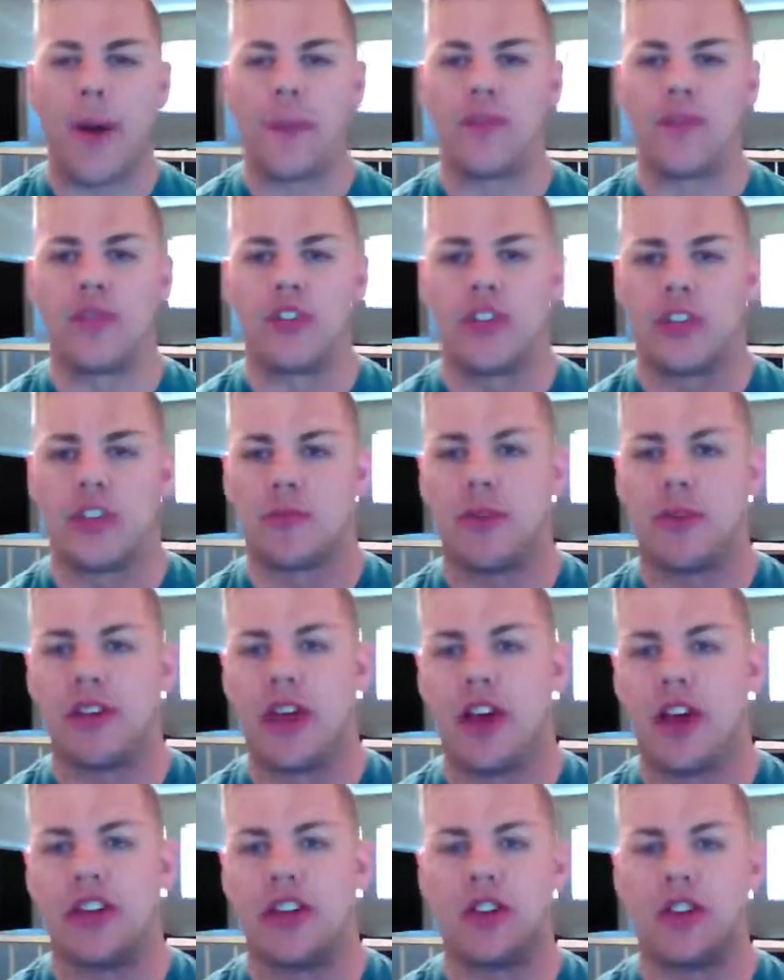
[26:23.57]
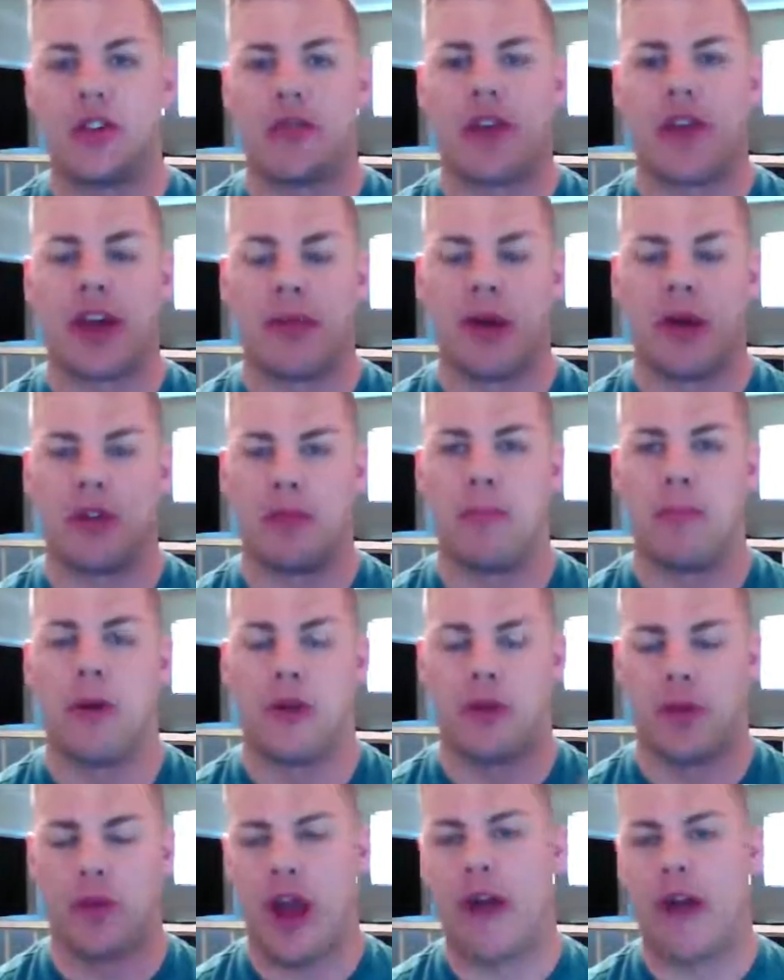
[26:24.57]
just because you've got to be able to
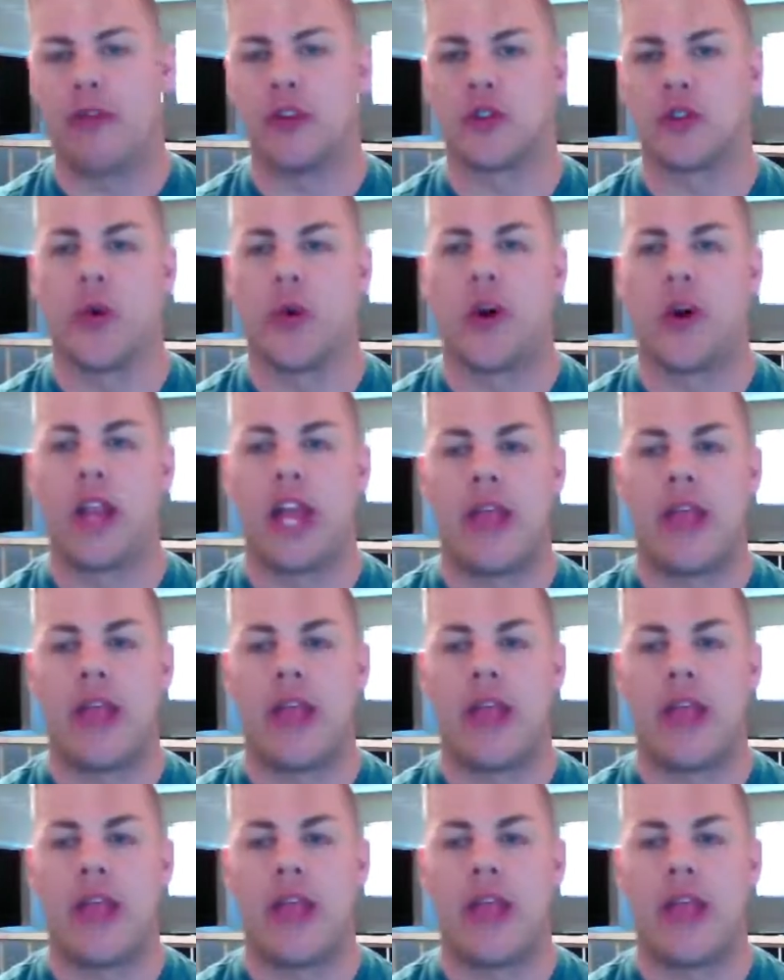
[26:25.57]
build around this one,